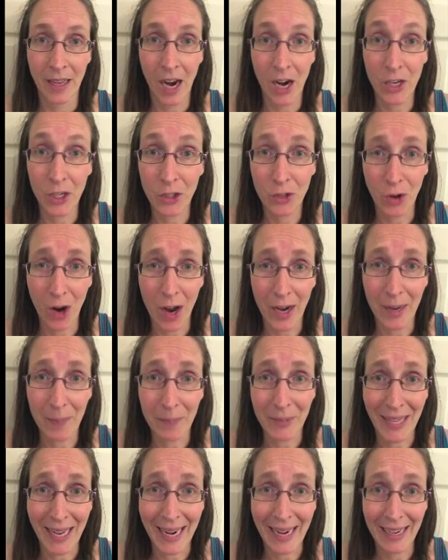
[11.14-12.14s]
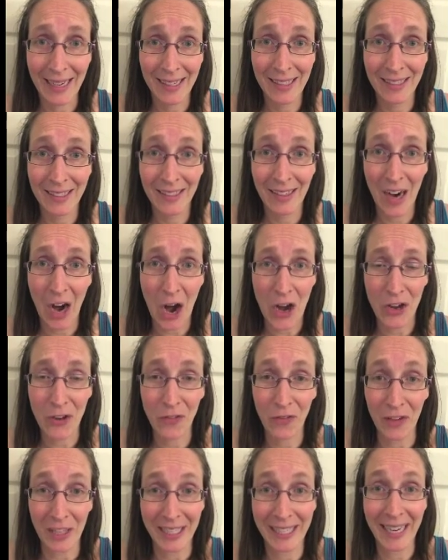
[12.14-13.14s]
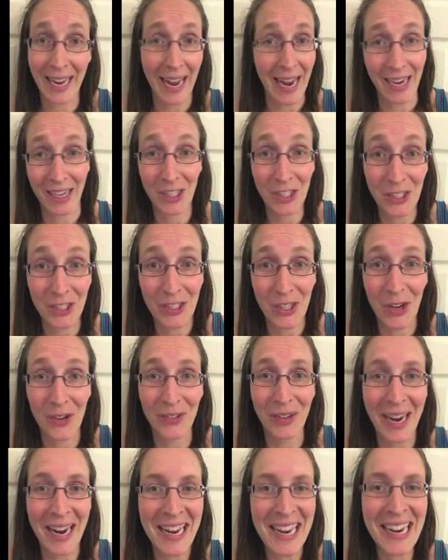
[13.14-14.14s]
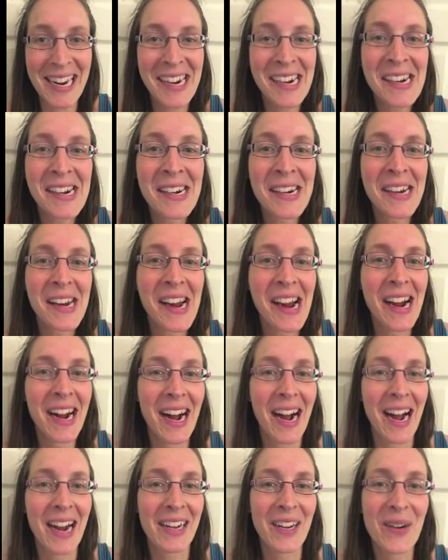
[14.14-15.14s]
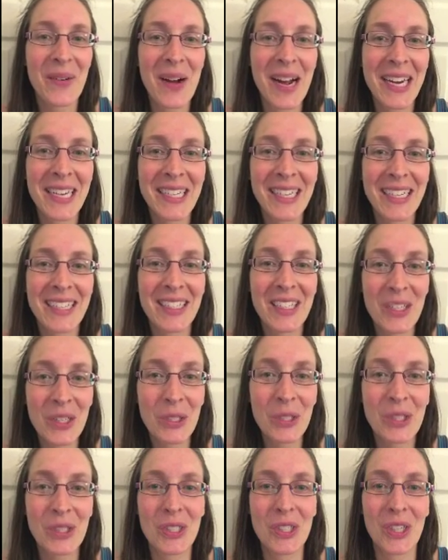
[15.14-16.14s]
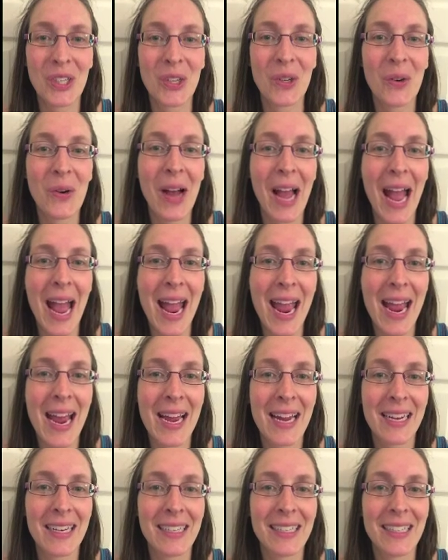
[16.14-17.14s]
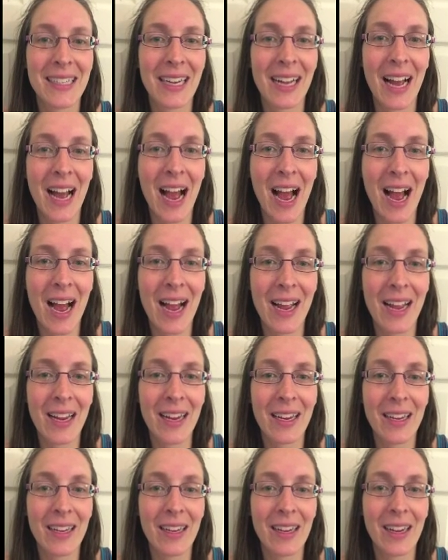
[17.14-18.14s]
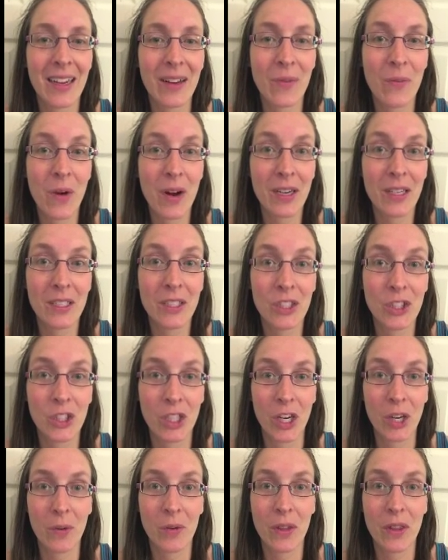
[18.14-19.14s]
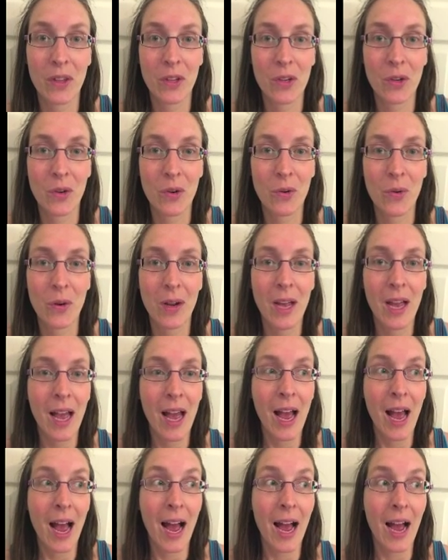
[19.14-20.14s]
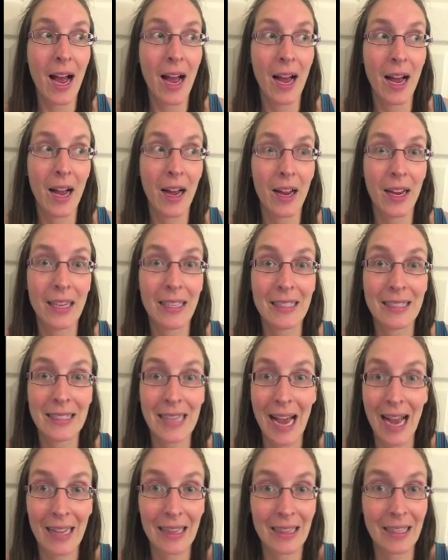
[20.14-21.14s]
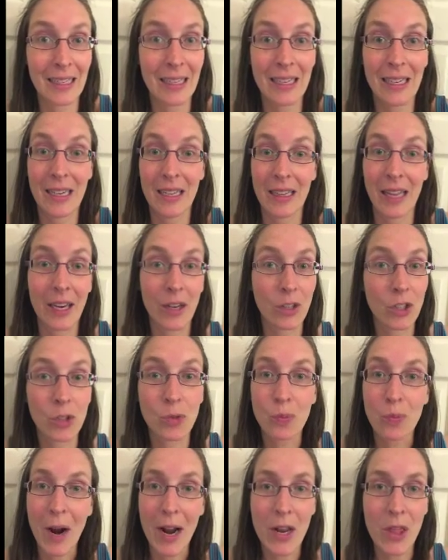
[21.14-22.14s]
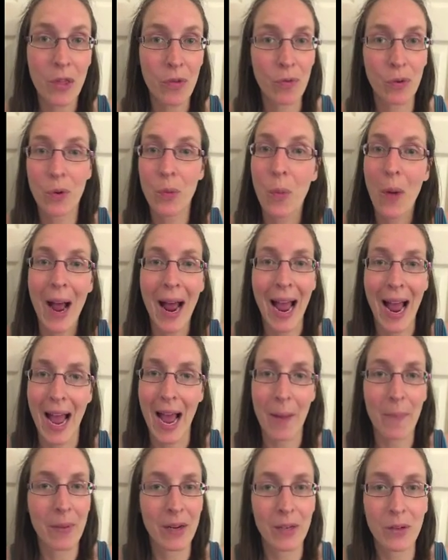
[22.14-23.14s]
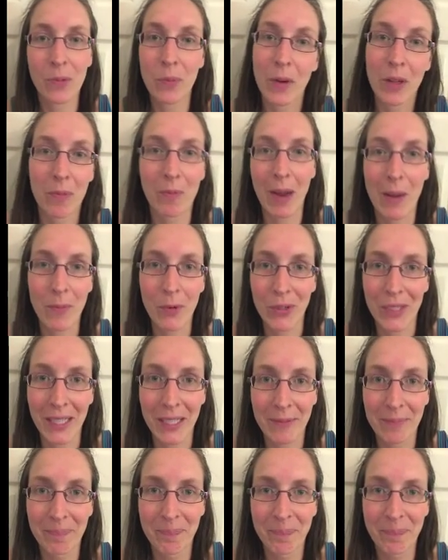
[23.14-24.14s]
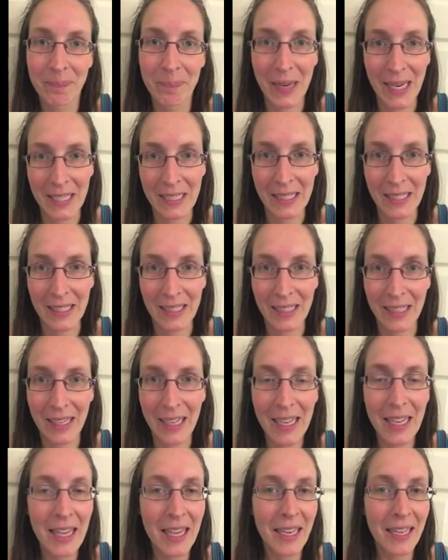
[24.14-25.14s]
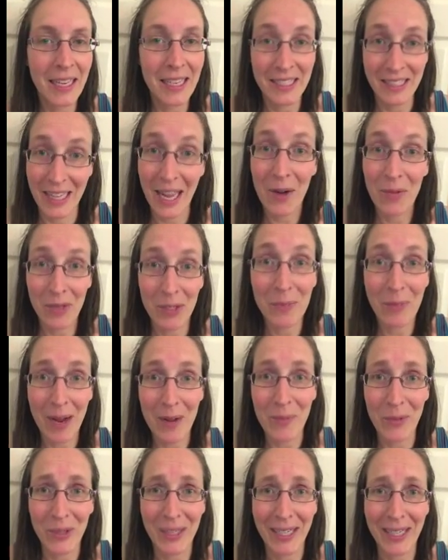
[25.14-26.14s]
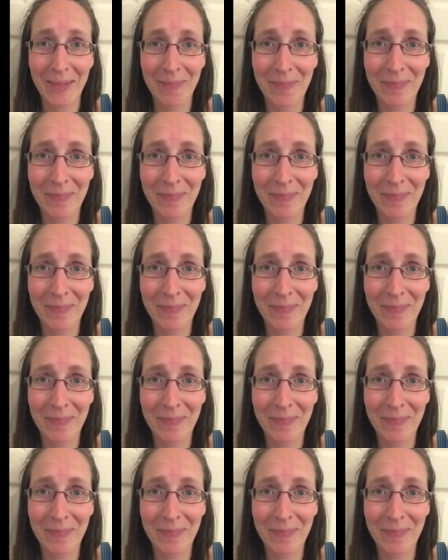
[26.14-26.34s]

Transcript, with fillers: Are you drawing a blank? Are you feeling anxious already? I know I did, used to, and I wanted to share with you exactly, like, just run through what happened with my morning, basically, because that was my morning.